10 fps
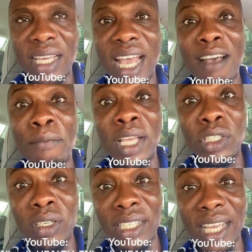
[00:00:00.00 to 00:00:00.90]
I
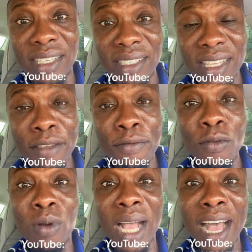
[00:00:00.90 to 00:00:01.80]
mentioned, yes, if you
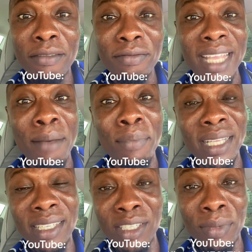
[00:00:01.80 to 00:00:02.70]
have
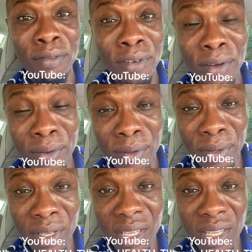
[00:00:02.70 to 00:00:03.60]
diabetes before,
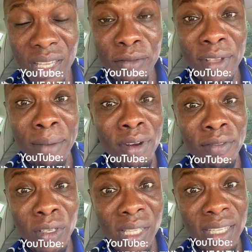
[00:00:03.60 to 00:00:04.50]
if you are
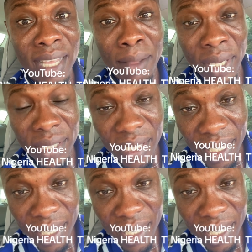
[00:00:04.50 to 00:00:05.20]
previously diabetic,